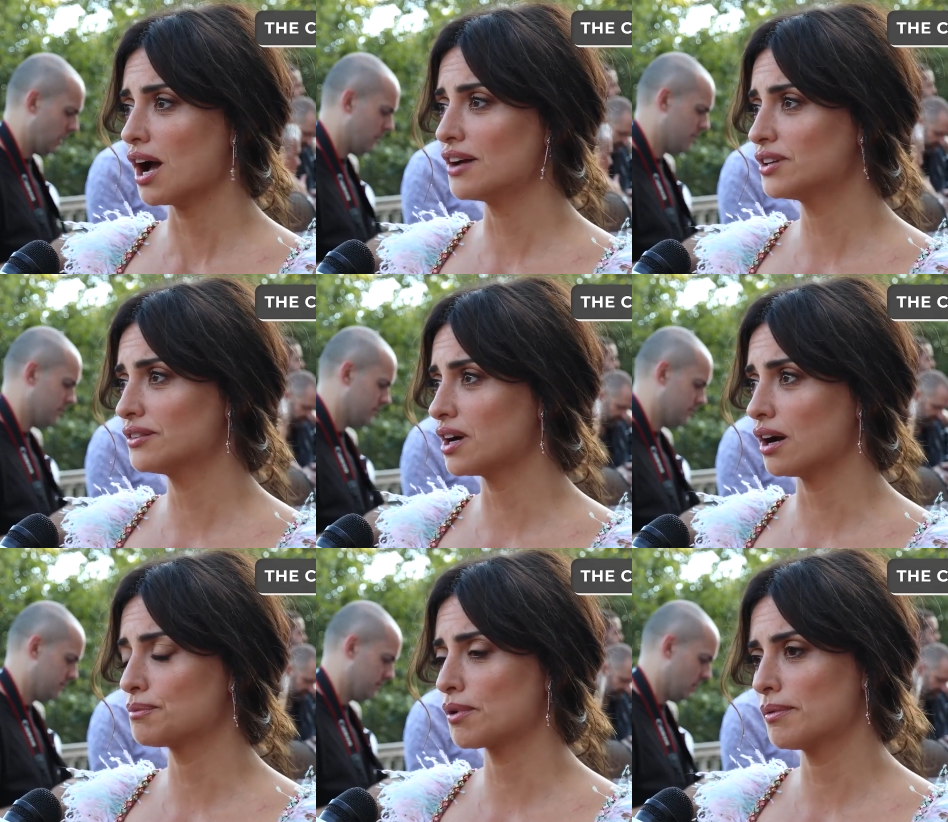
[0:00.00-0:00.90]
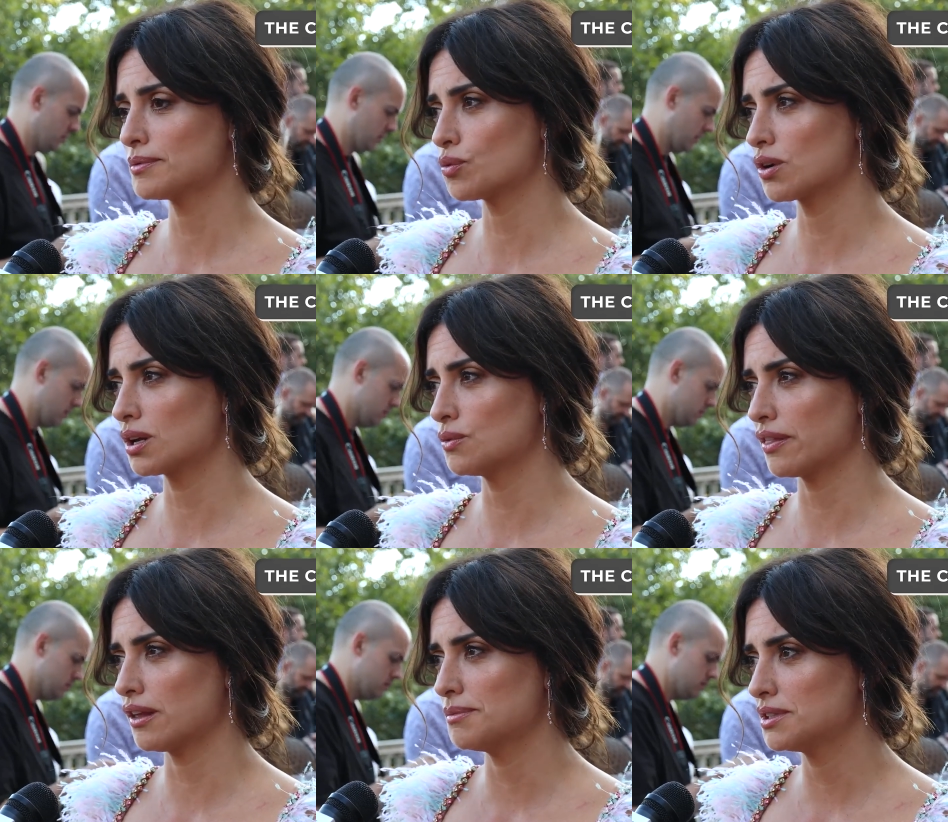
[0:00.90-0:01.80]
Speaker 1: I've never had problems working
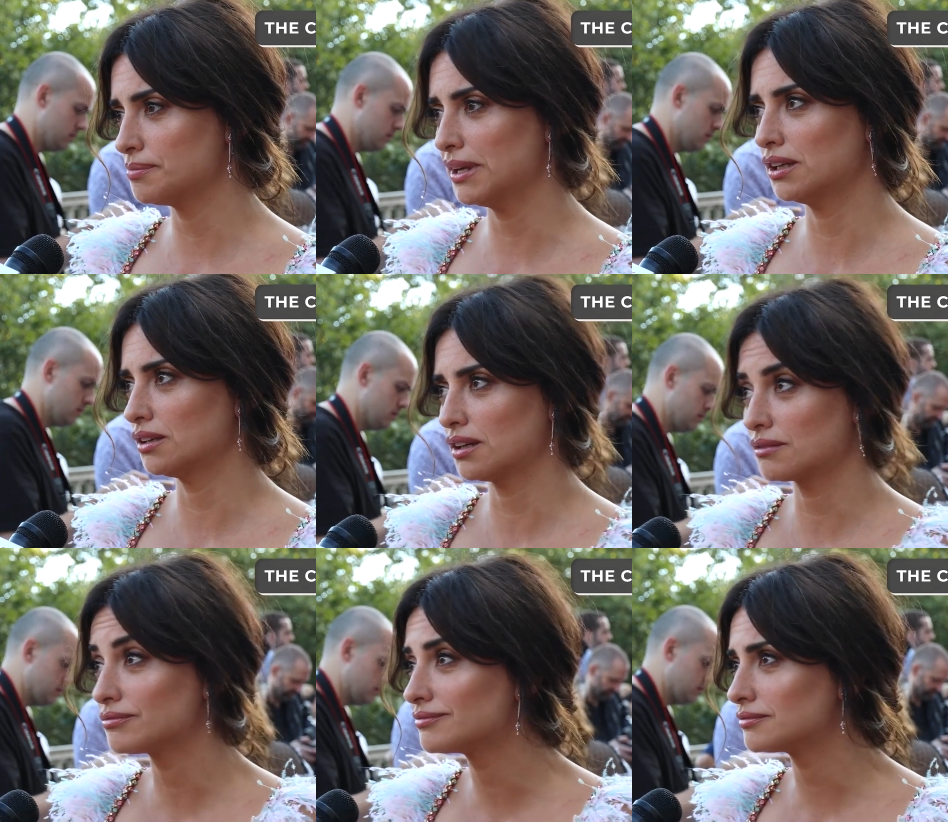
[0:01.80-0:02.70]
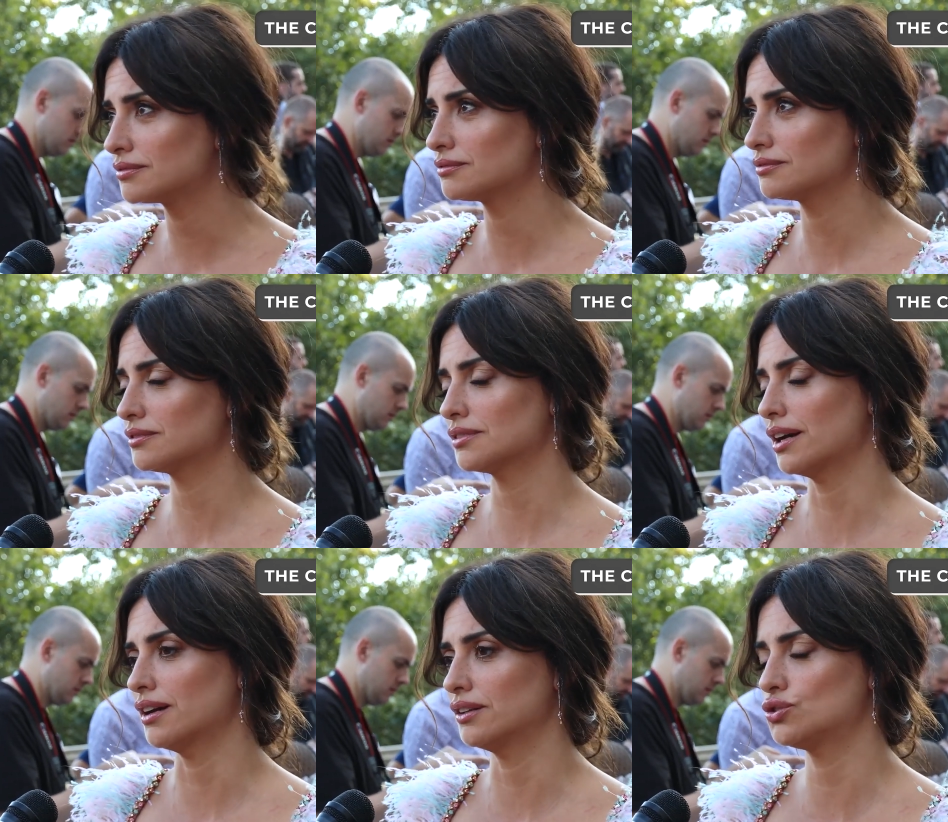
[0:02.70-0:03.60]
with him. It's been like
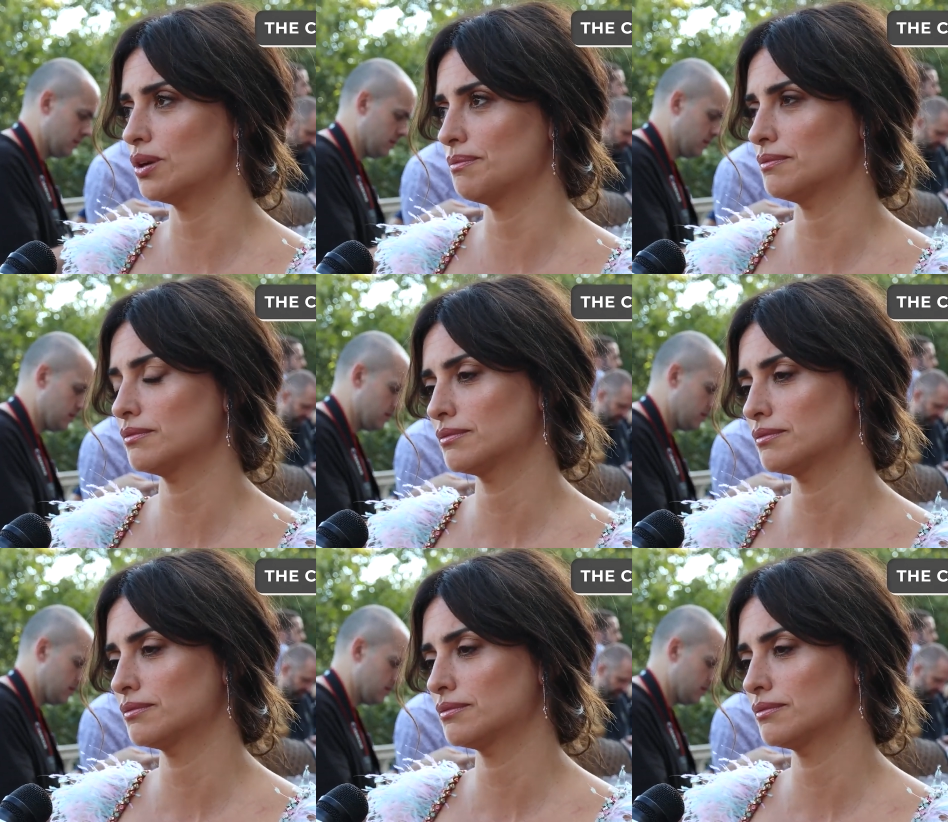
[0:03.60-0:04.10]
a, a dream.